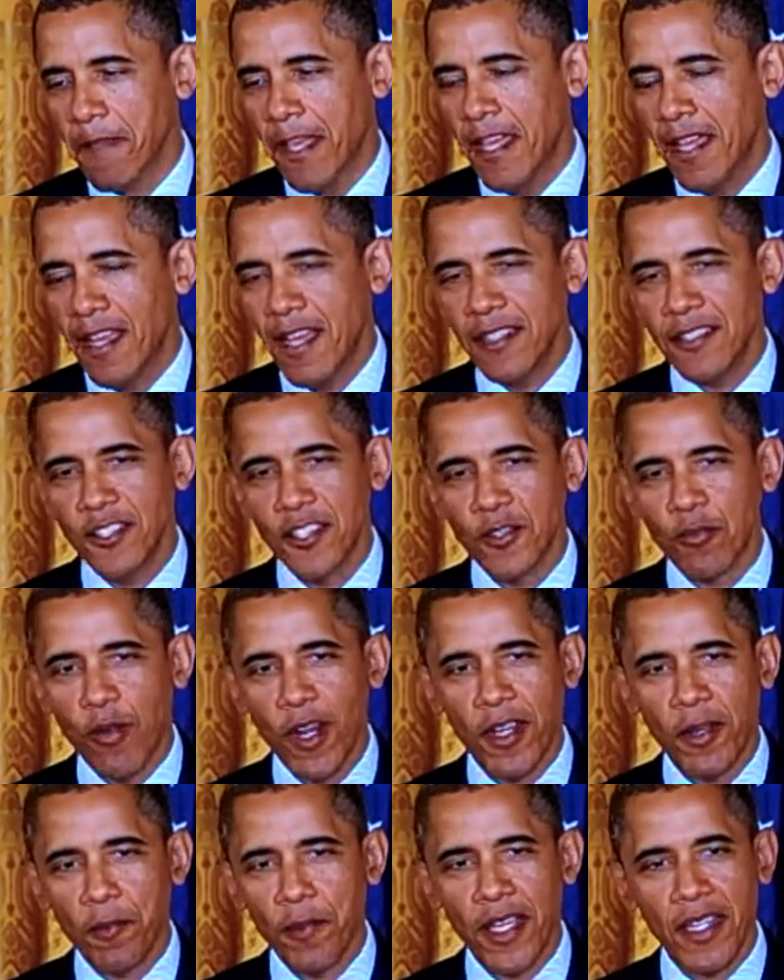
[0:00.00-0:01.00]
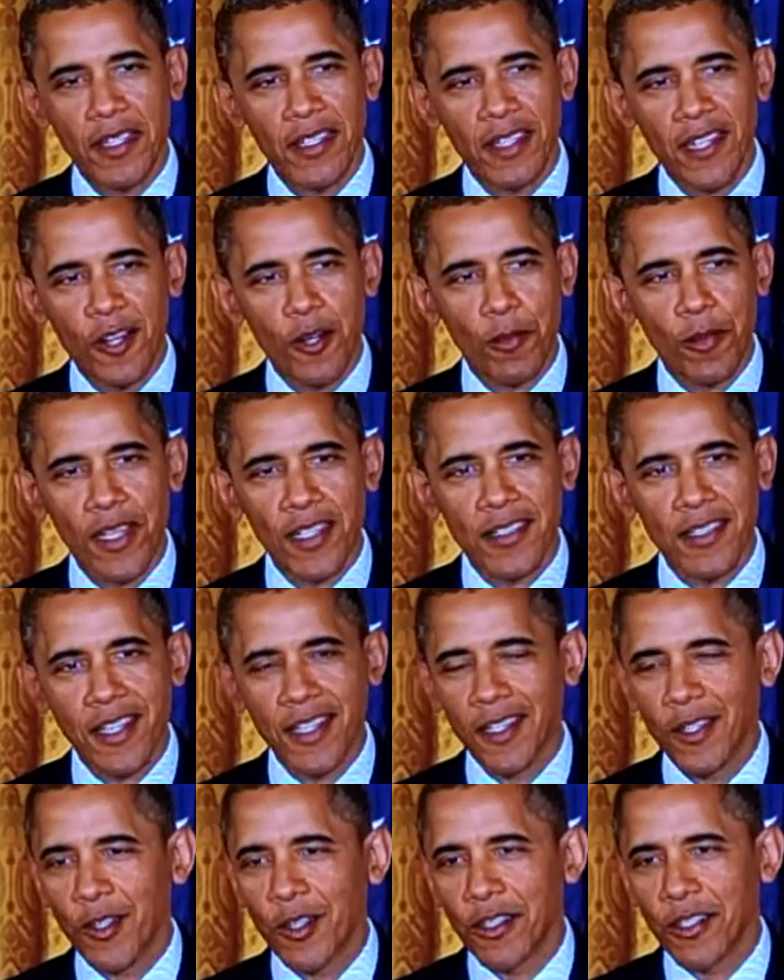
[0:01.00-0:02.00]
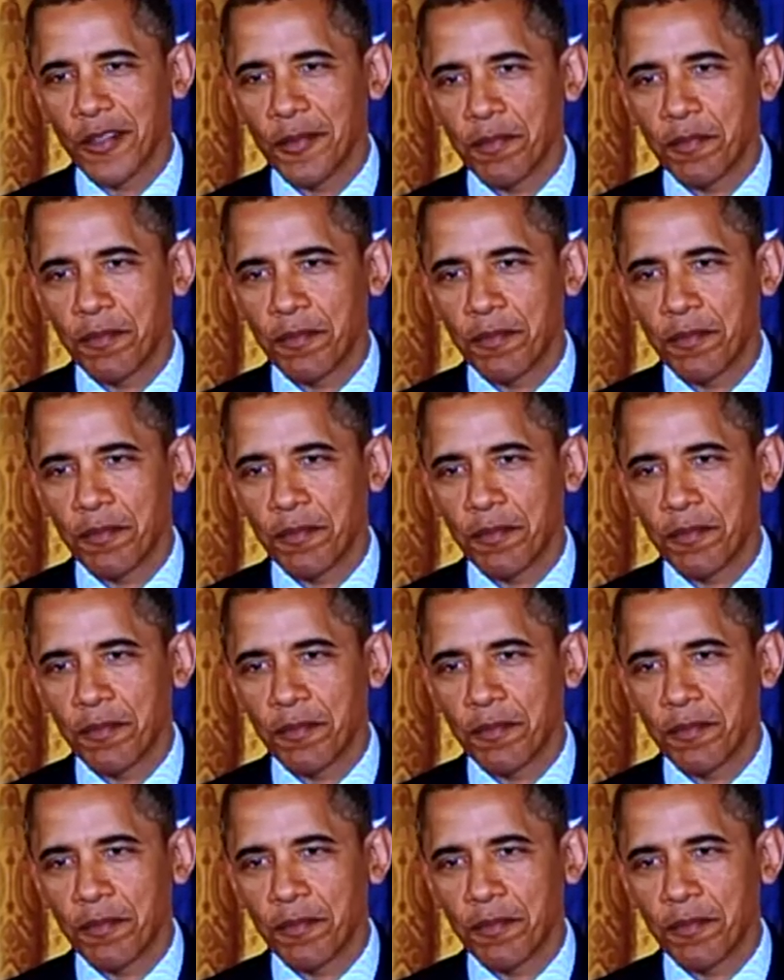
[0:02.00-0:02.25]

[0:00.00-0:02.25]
I just recommend that everybody take a look at